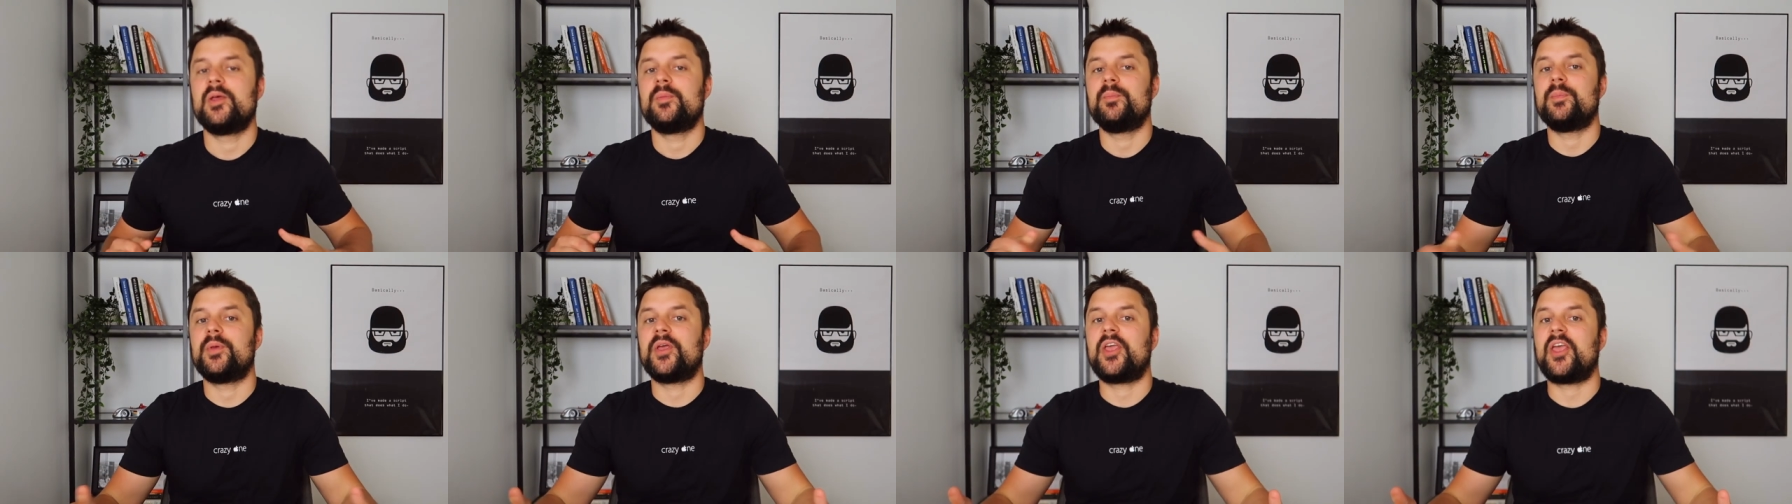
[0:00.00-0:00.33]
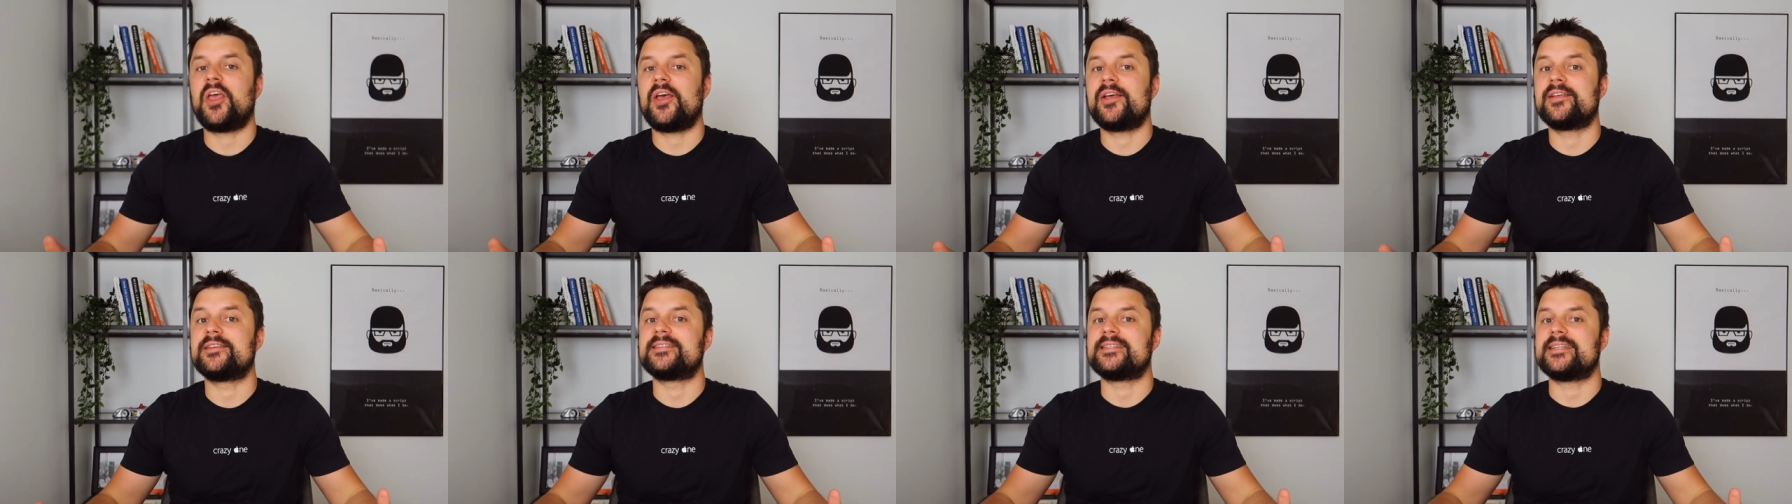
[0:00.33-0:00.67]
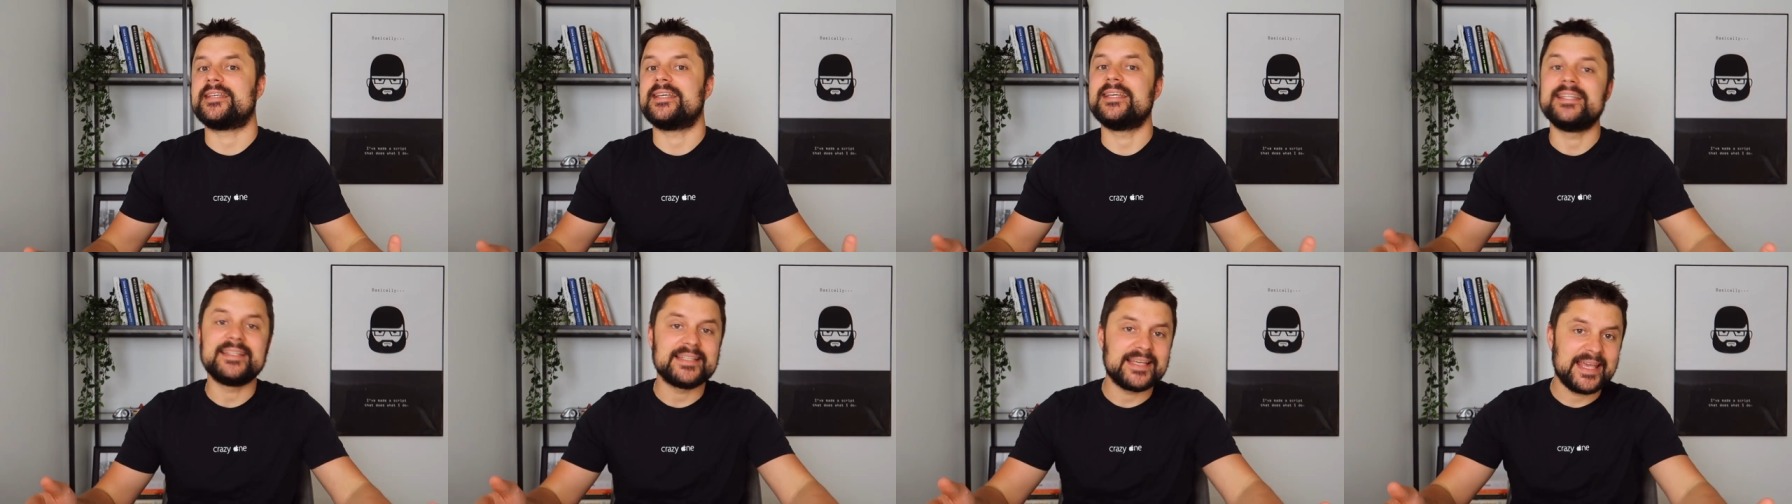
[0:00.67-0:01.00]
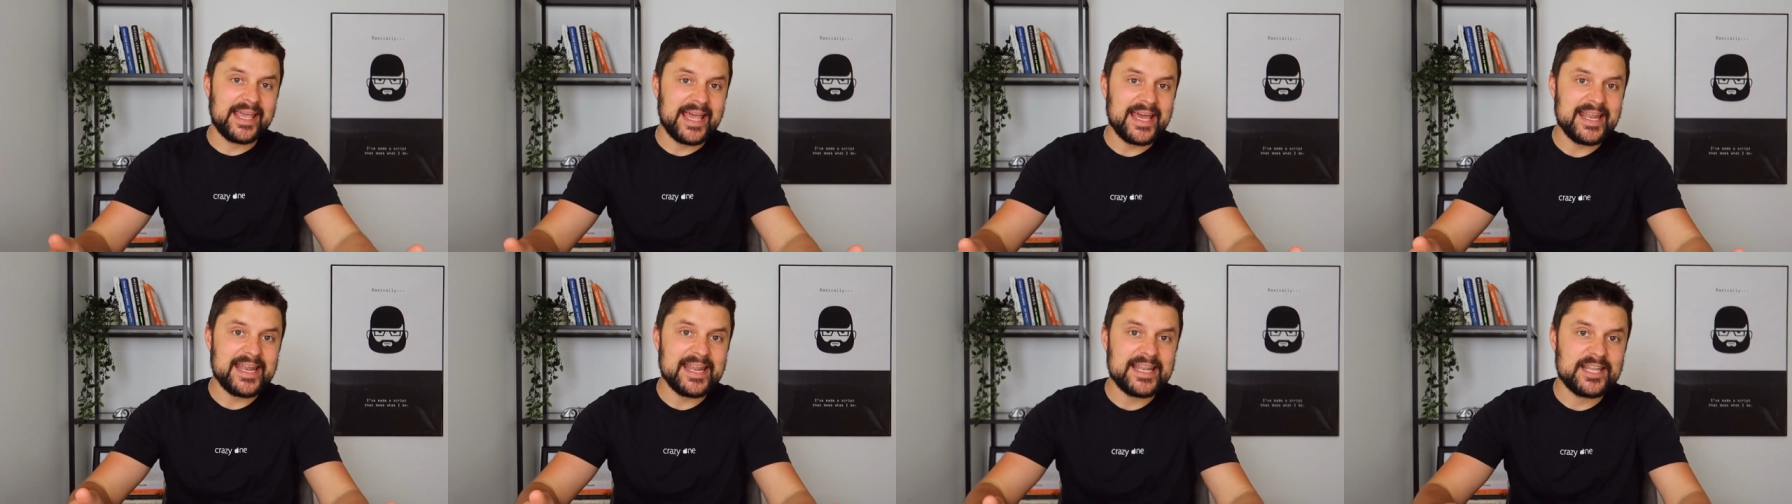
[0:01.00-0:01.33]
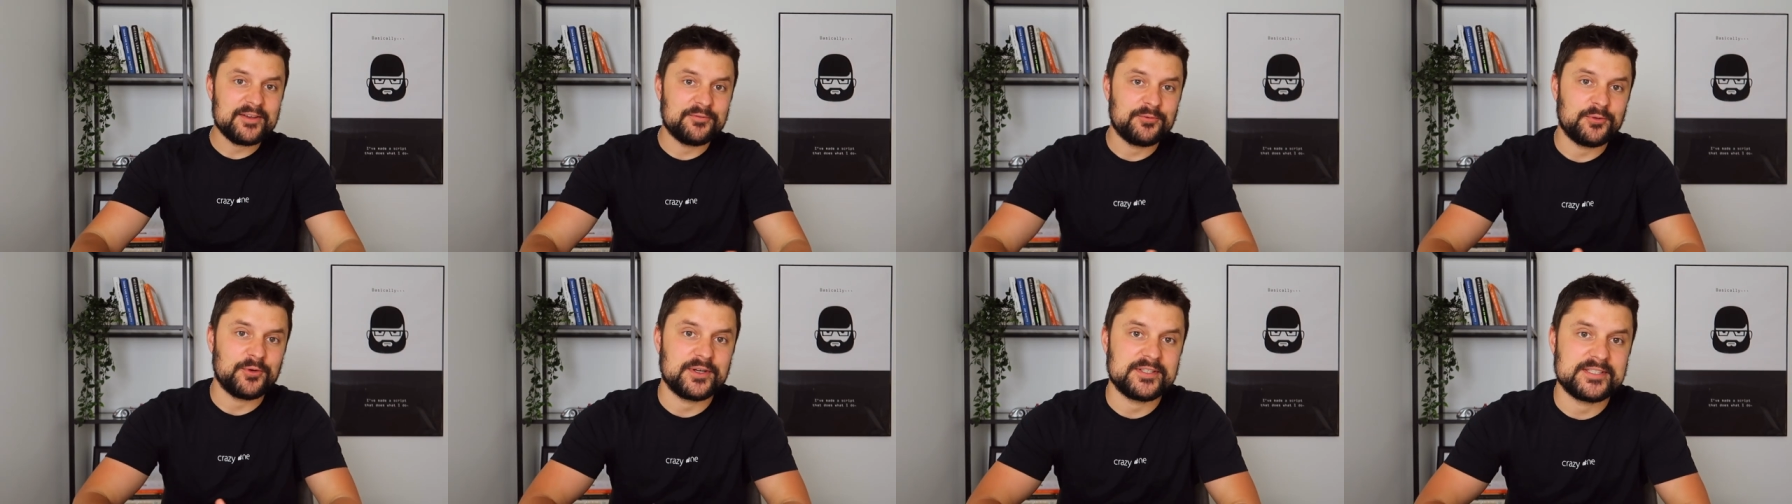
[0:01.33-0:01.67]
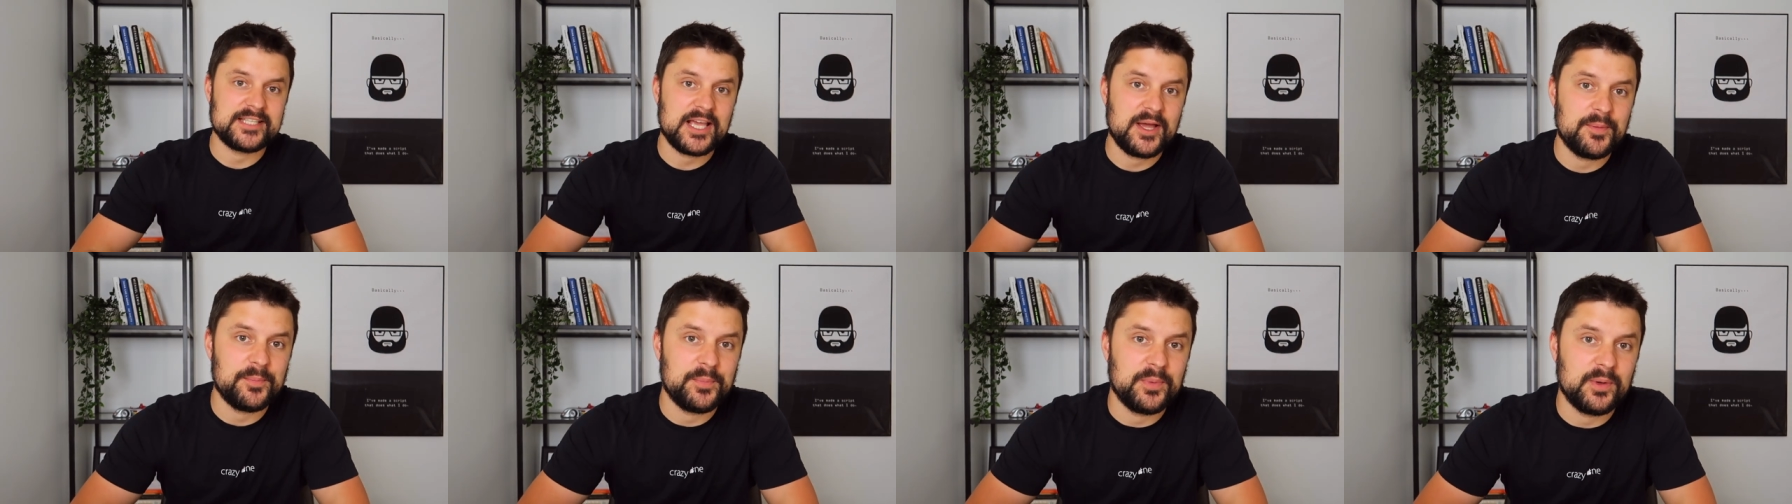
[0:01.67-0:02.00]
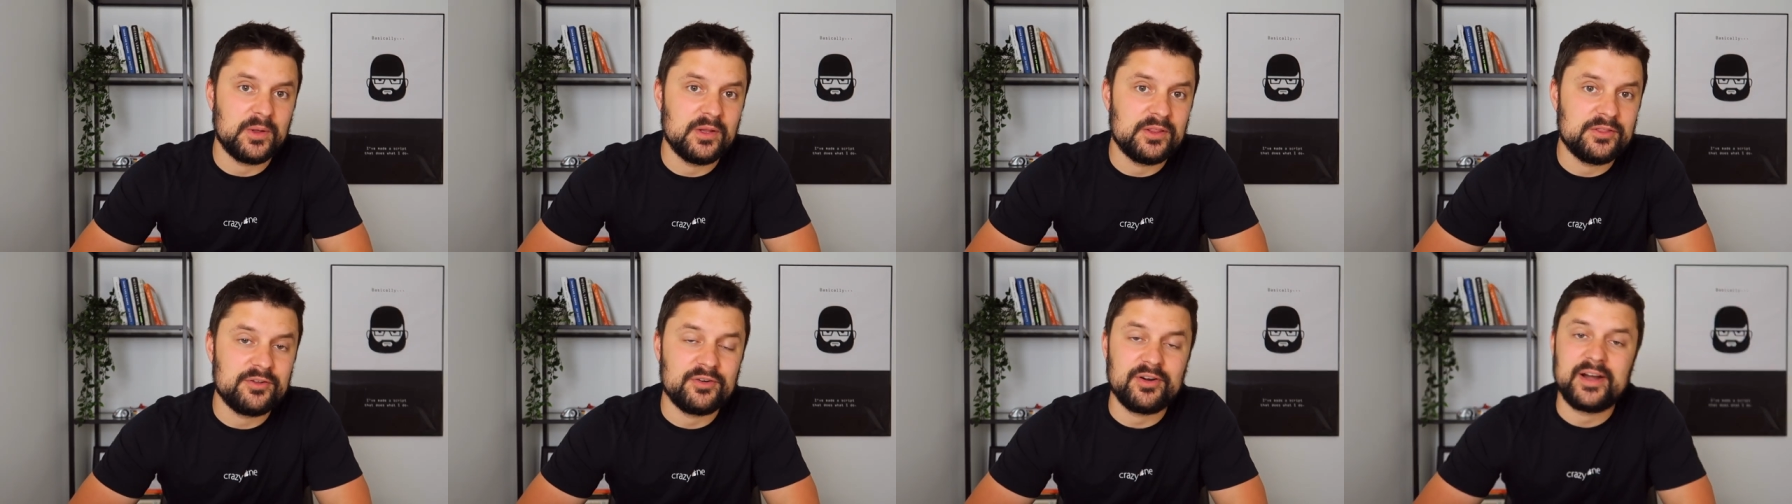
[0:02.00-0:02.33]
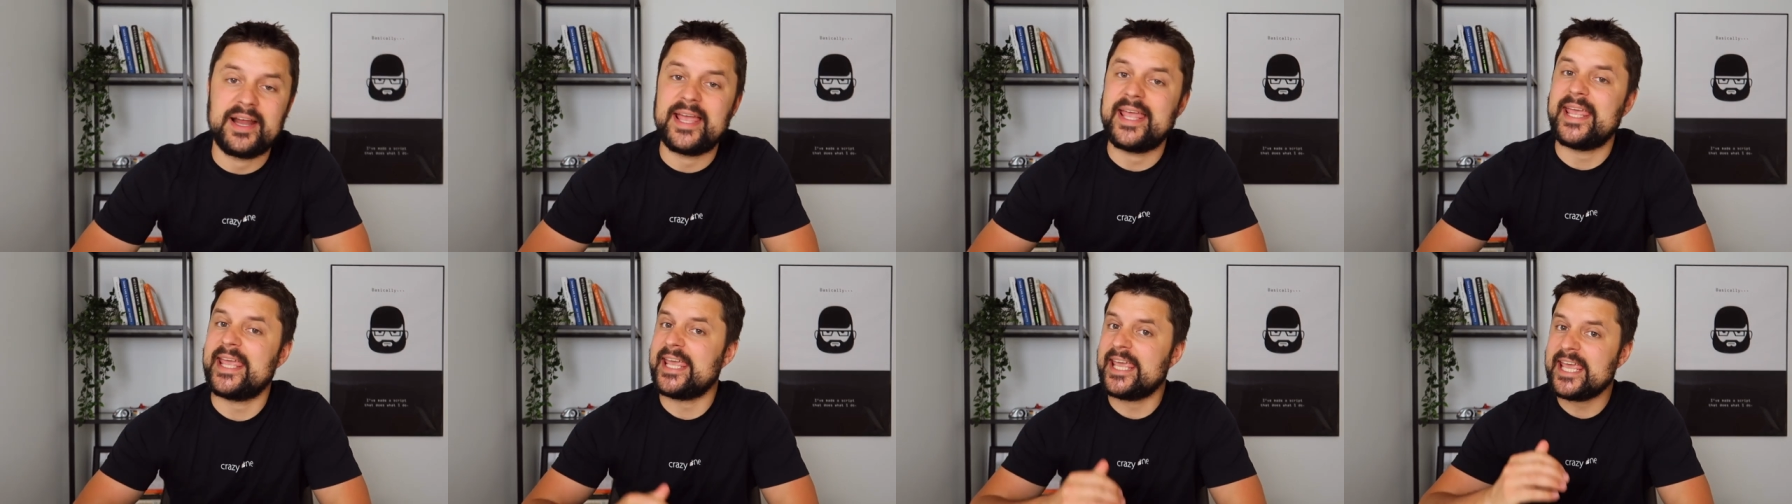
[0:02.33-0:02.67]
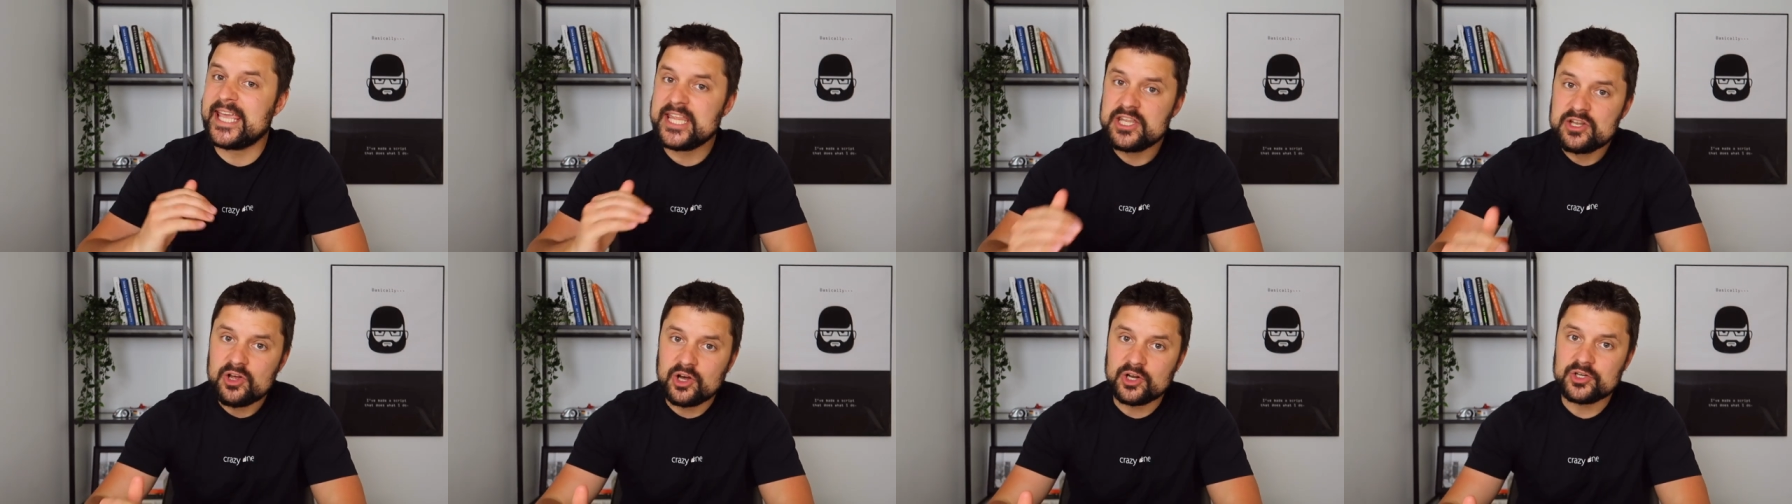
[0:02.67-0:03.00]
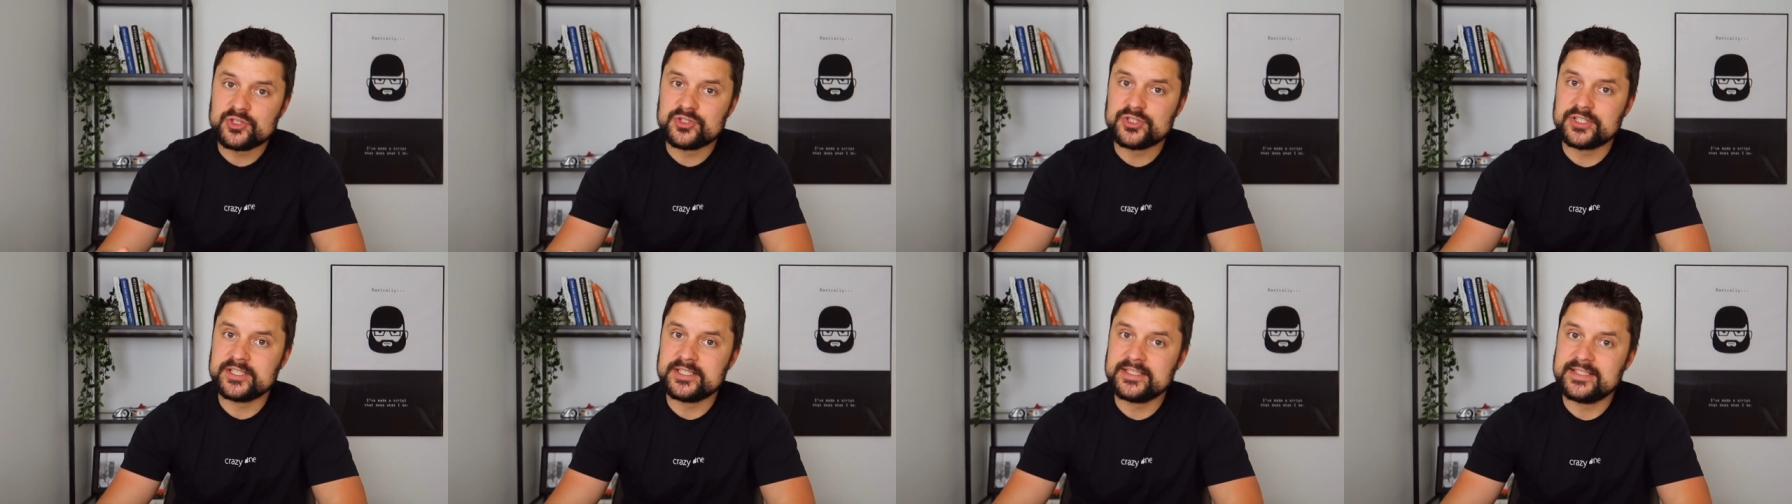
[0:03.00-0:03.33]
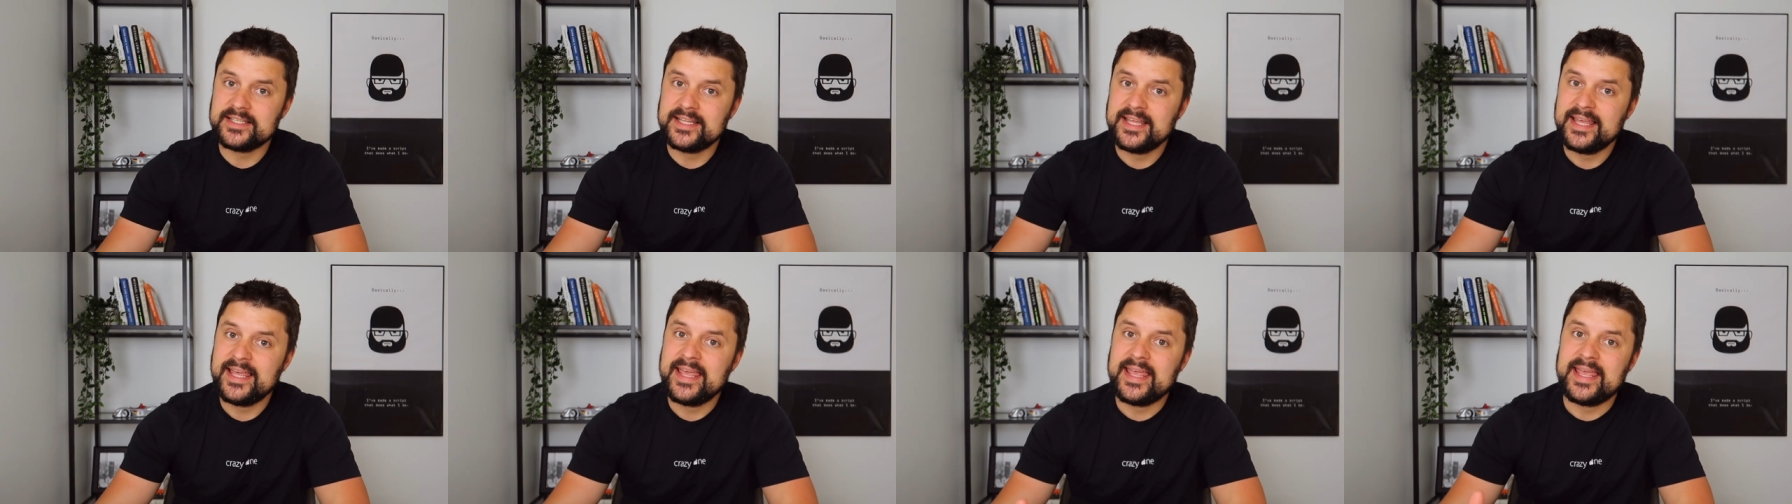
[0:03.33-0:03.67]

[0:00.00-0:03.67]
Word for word: because in Canada, for example, there are eight hundred